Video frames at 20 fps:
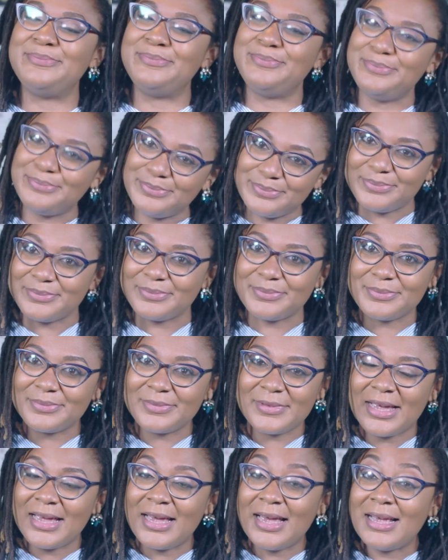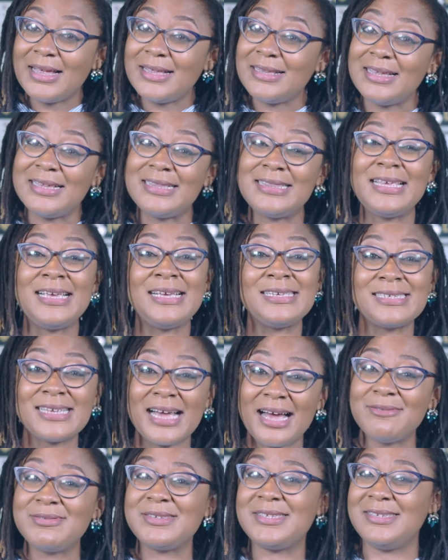the things
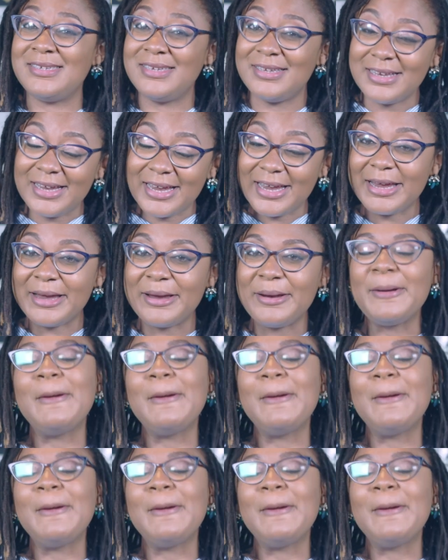I've seen,